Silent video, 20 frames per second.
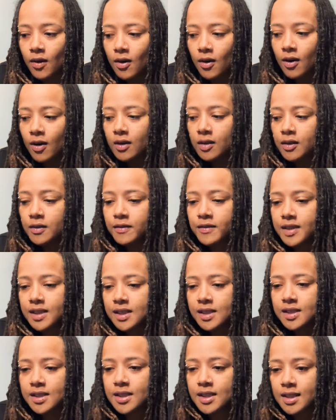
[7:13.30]
all of these
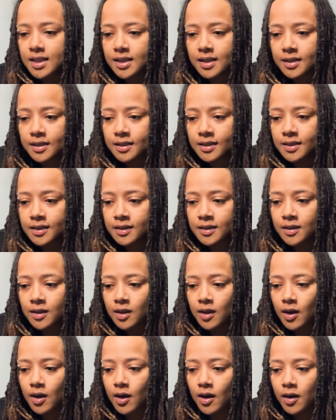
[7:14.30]
things
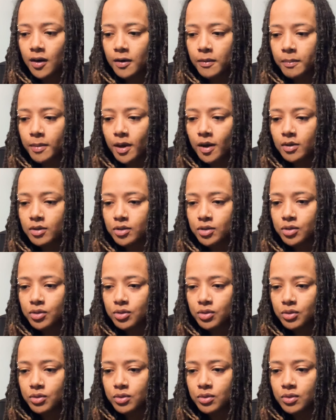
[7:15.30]
are about
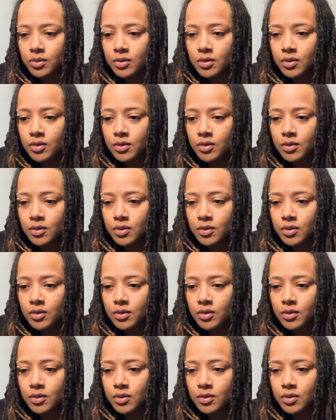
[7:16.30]
to